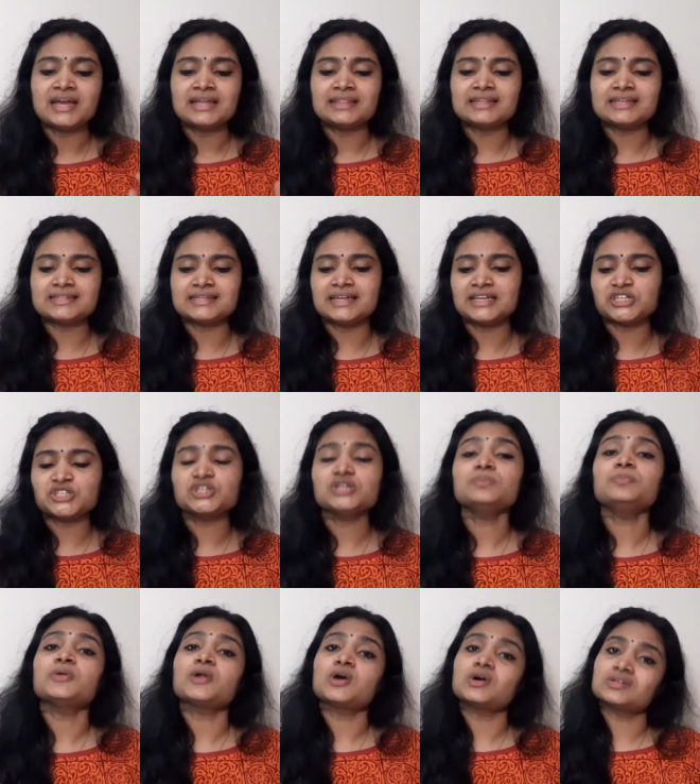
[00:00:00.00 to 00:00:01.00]
The selection
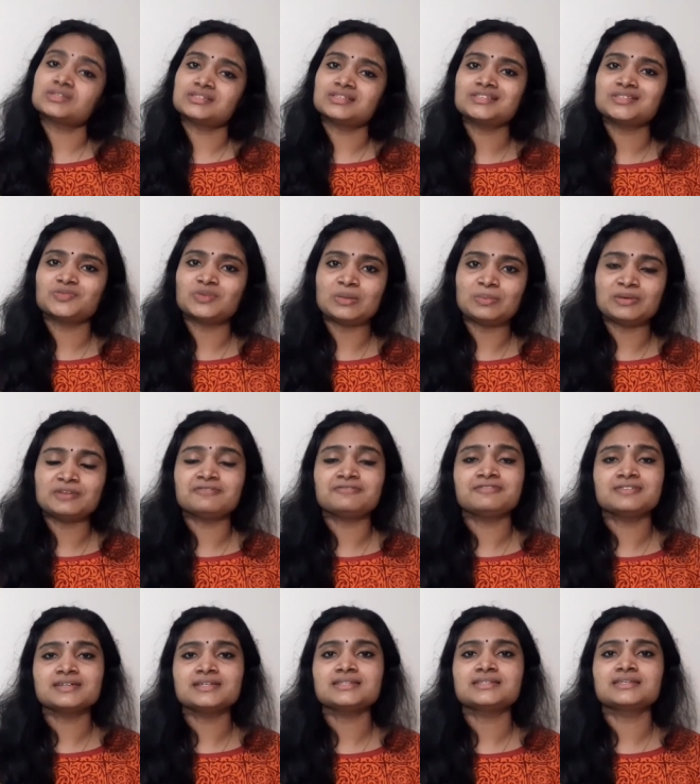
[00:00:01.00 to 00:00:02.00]
process will be
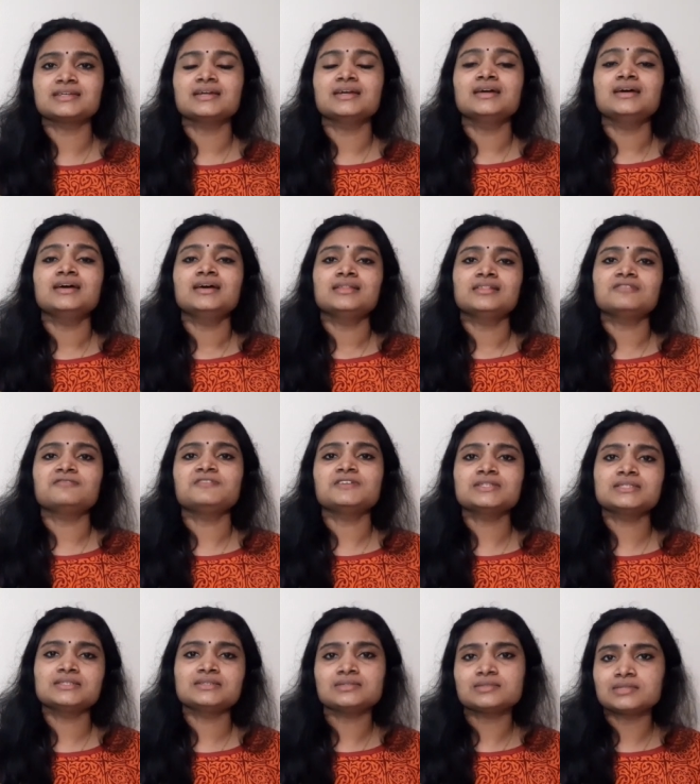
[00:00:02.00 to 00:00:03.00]
first, the
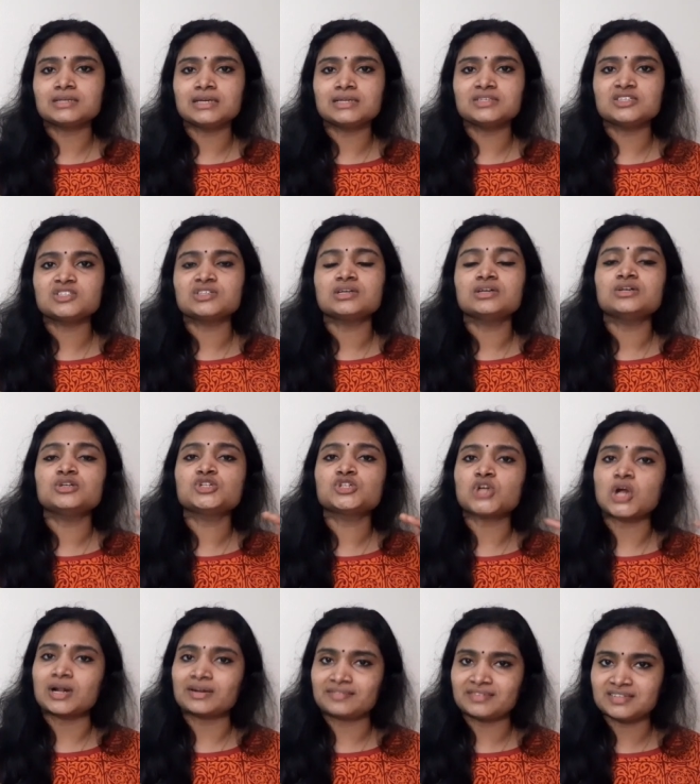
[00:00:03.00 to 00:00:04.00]
first stage is
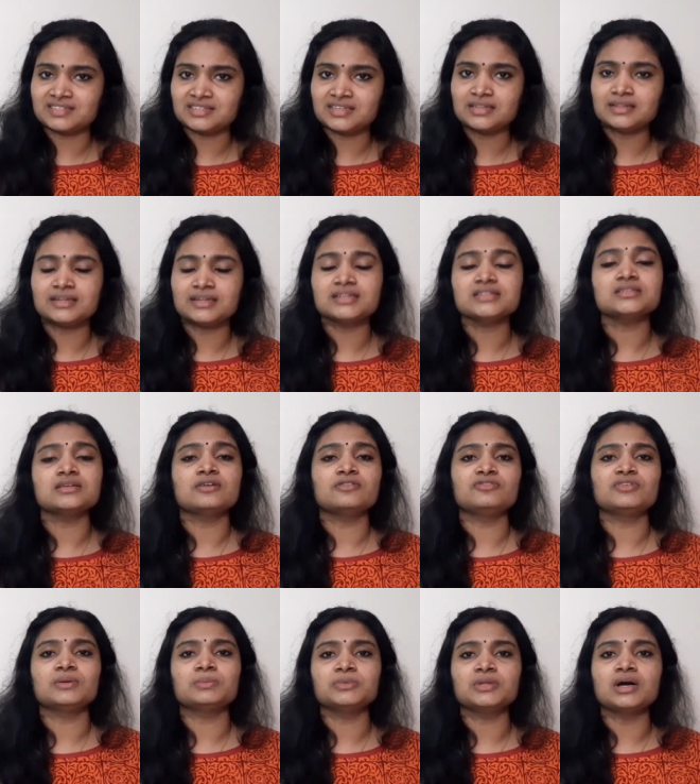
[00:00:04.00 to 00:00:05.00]
shortlisting. That is,
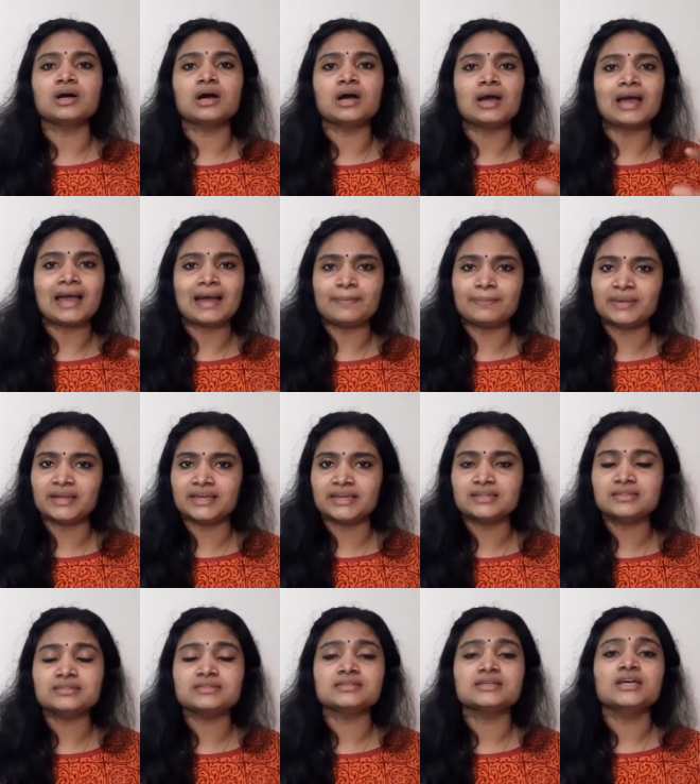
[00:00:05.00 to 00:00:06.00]
from the
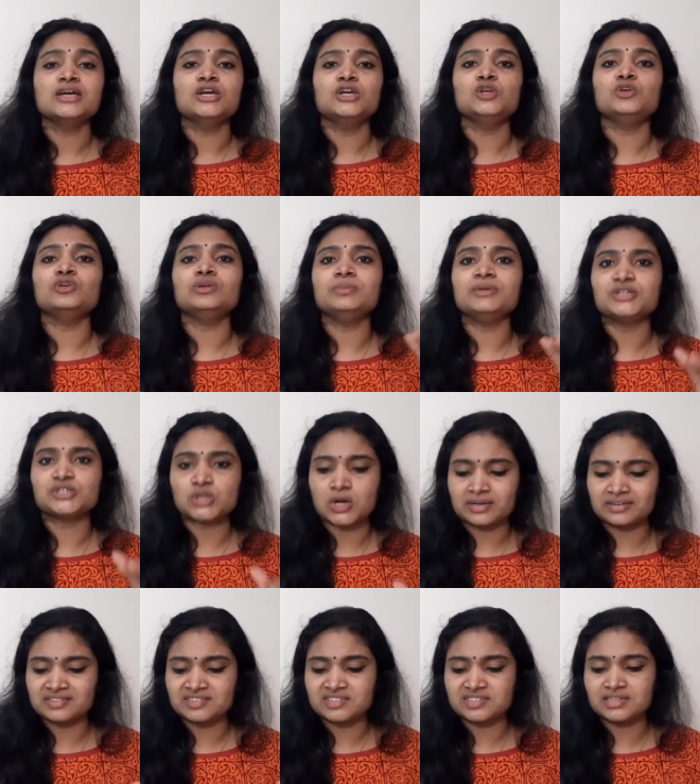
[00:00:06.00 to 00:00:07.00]
applicants, you will be
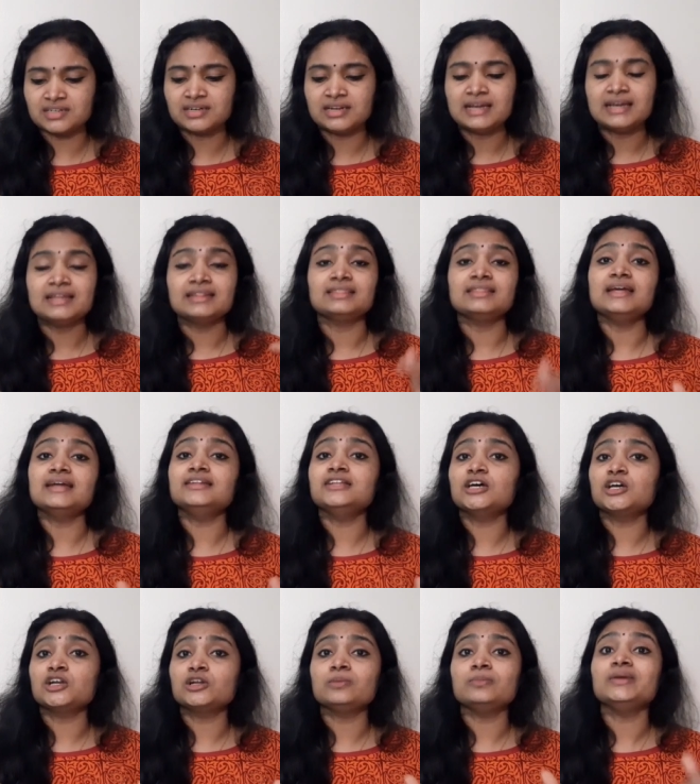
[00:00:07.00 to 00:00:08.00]
shortlisted. Then
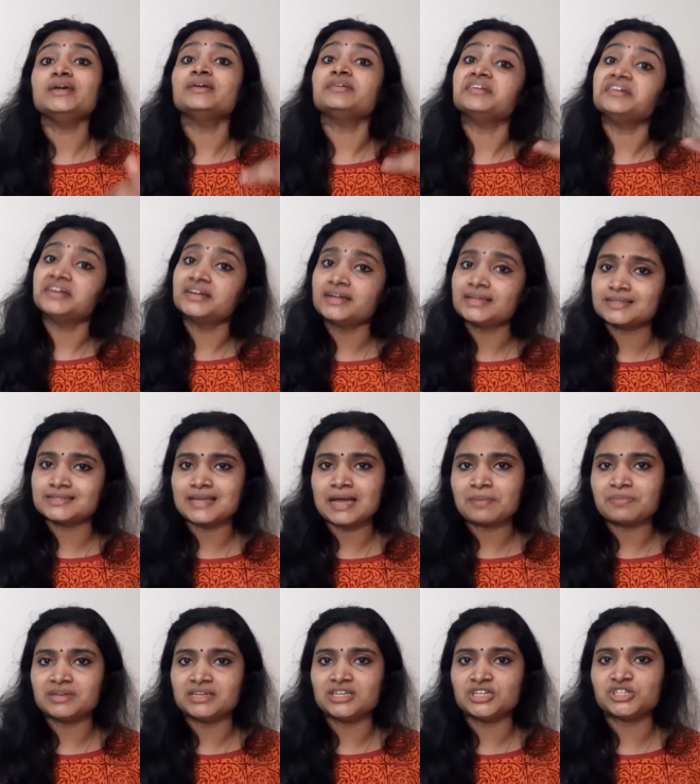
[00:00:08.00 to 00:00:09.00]
there will be a written
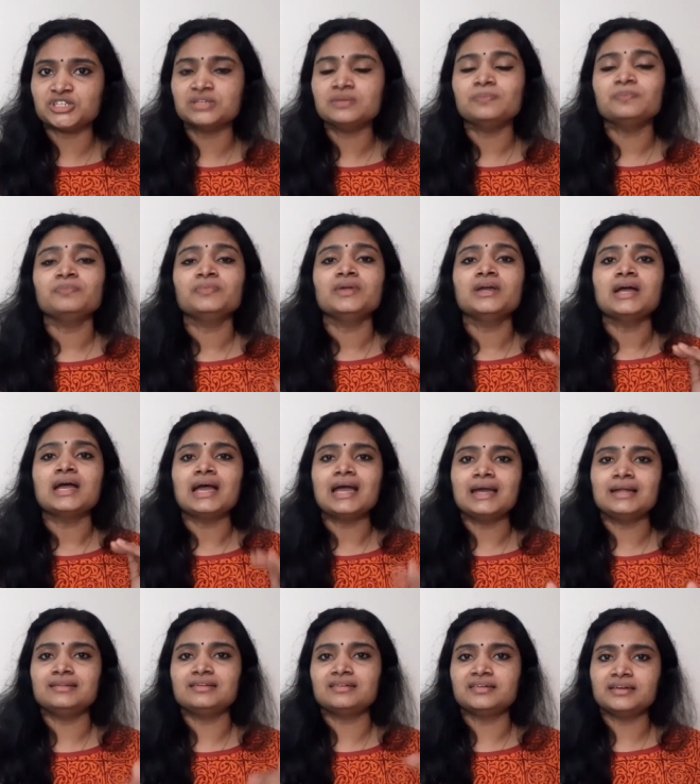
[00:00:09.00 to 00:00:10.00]
examination
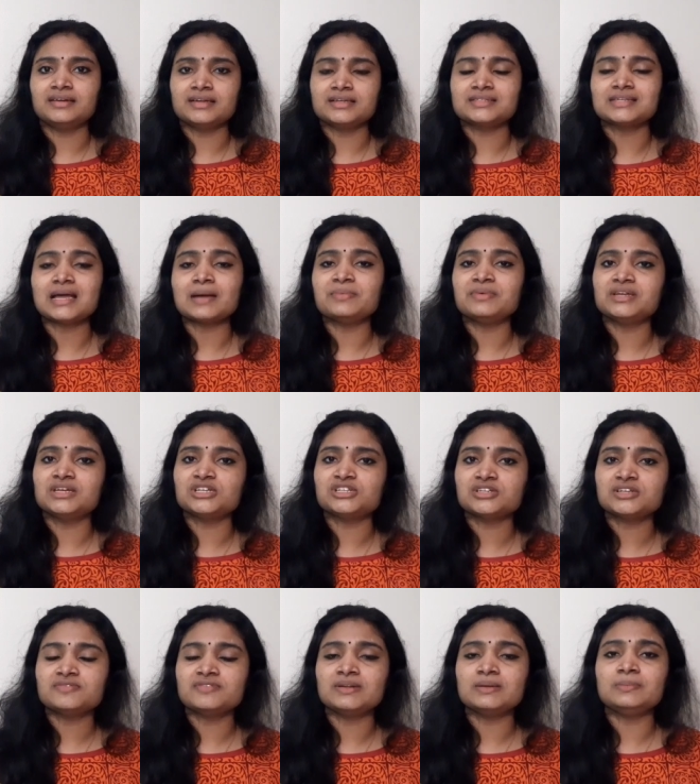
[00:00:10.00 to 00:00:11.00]
and the written
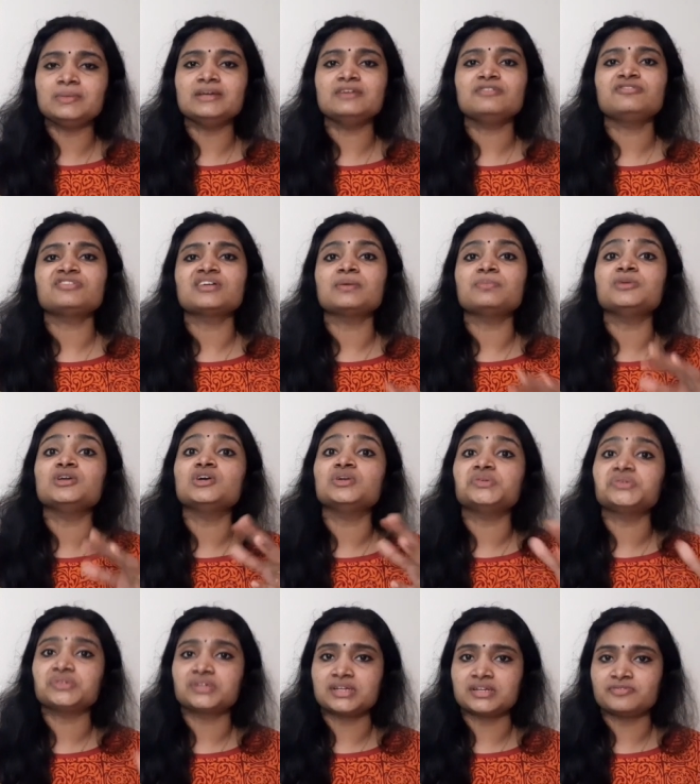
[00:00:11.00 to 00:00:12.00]
examination will be from your
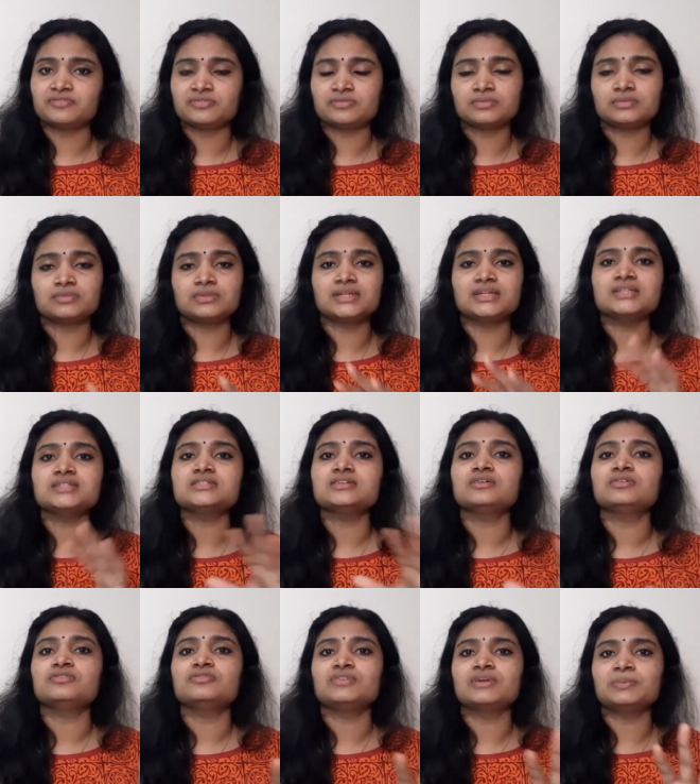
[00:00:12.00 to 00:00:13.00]
trade that is
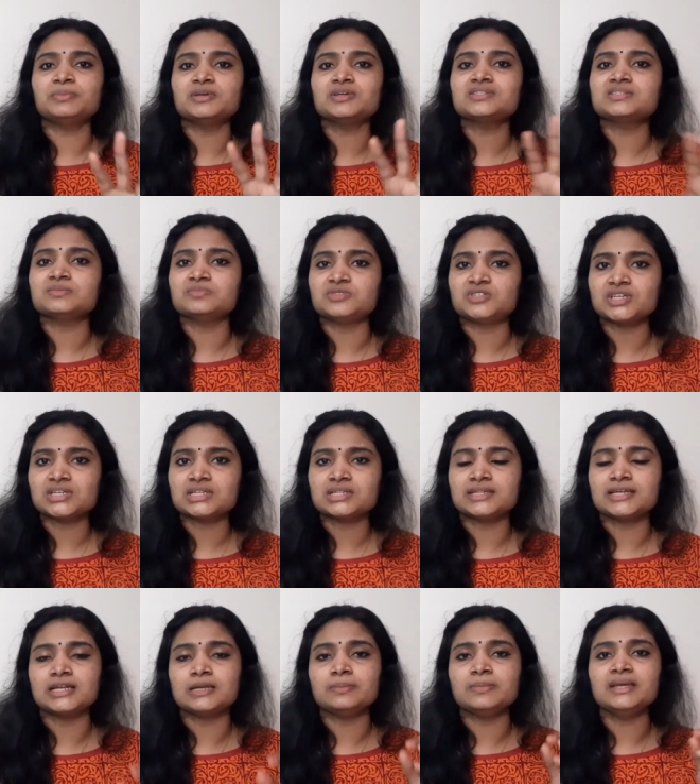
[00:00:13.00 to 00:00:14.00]
from your subject
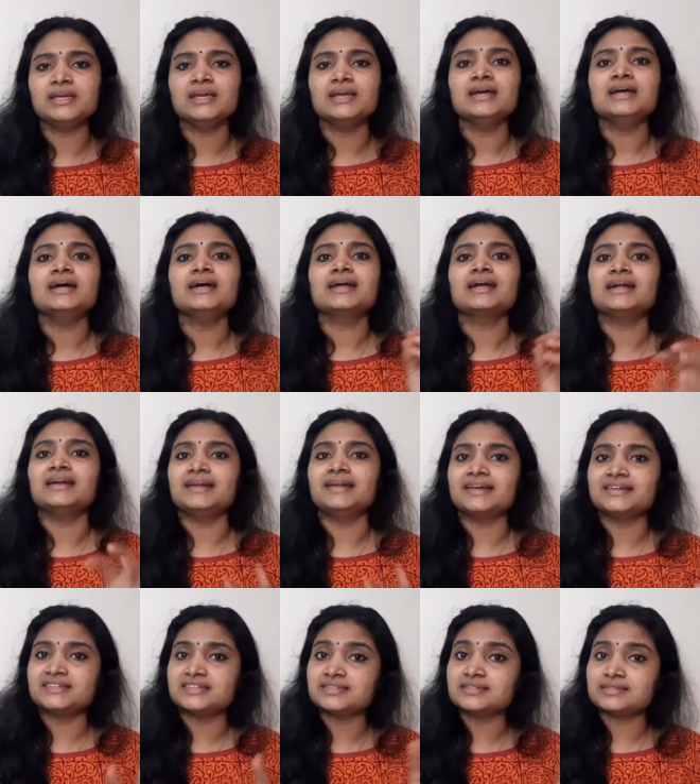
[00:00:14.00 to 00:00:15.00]
they will be
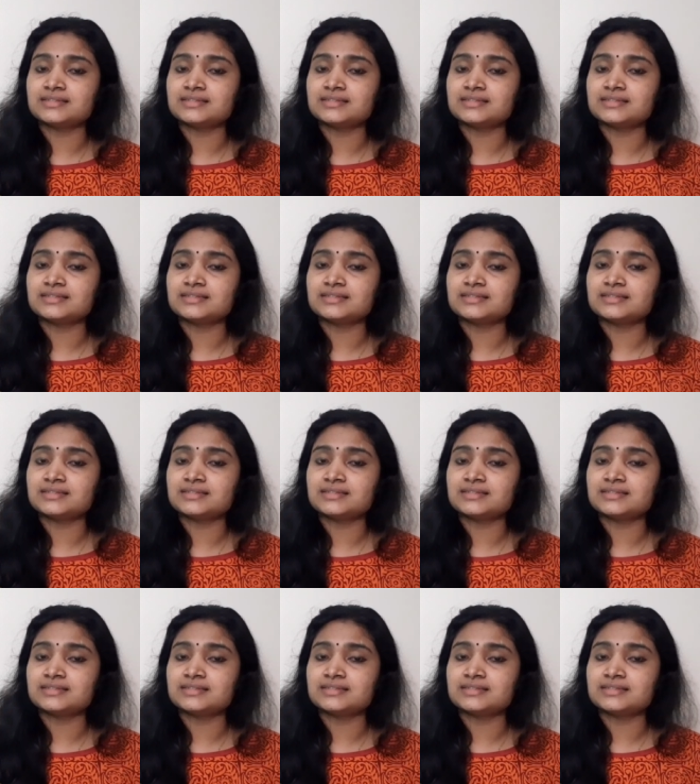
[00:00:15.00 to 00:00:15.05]
conducting